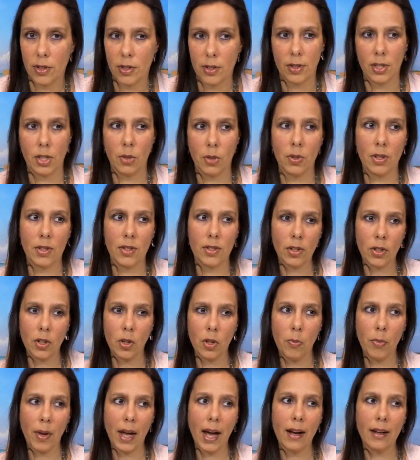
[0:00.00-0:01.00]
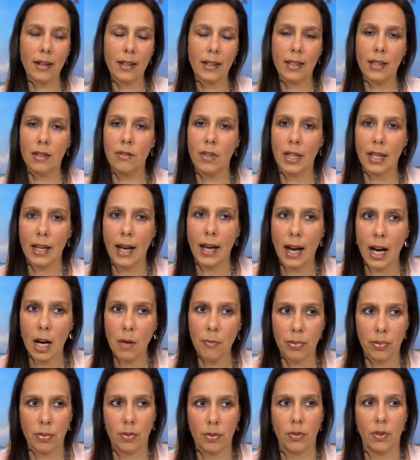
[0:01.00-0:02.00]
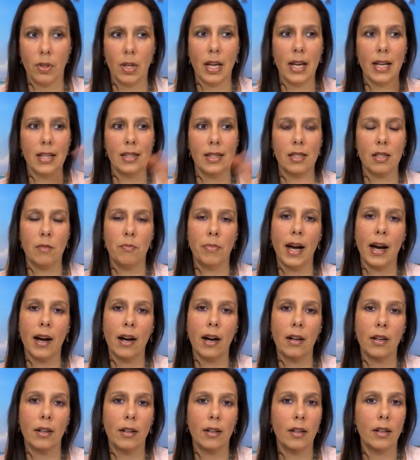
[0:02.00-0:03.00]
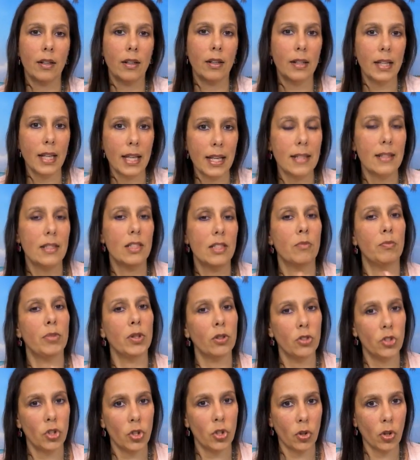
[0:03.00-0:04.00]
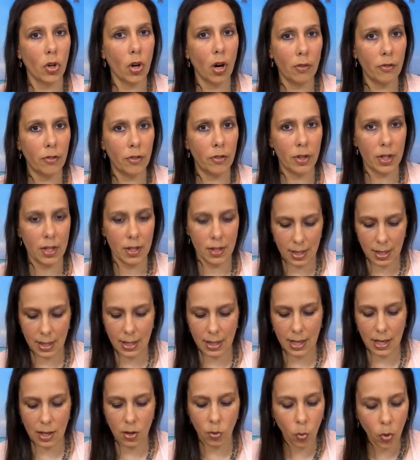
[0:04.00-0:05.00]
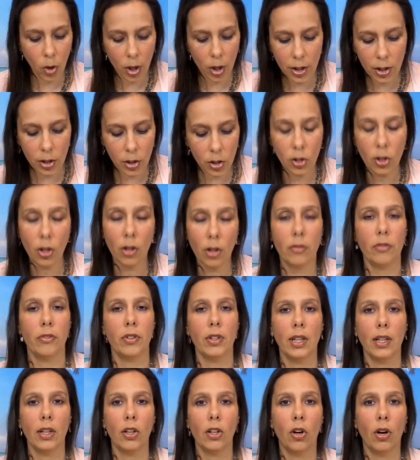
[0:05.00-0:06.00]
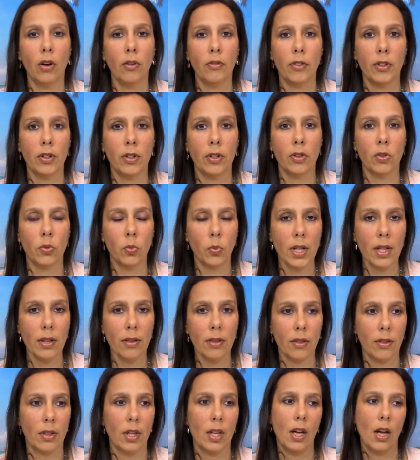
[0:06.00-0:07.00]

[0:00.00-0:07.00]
So it's not about giving up. It's about needing to build your confidence again. What are you not feeling confident with?